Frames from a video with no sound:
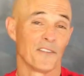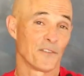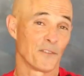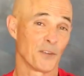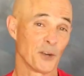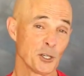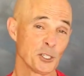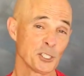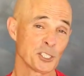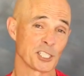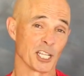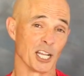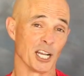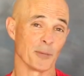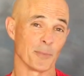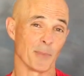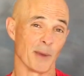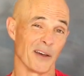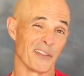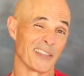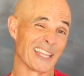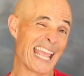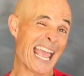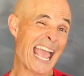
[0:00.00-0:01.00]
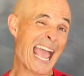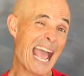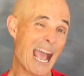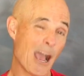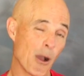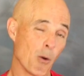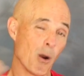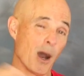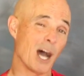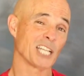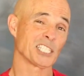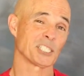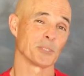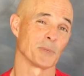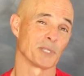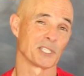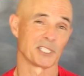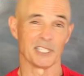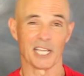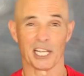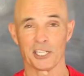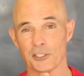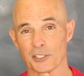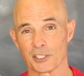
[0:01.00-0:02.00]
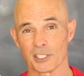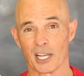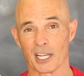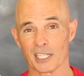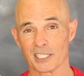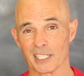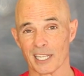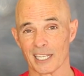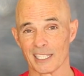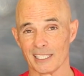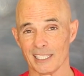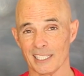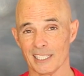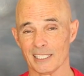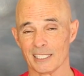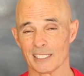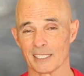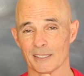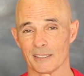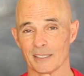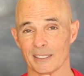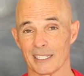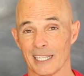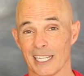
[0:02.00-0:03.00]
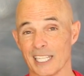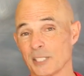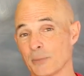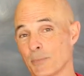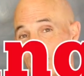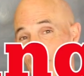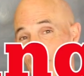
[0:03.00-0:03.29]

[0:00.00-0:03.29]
First up on the how awesome is nitrous oxide list is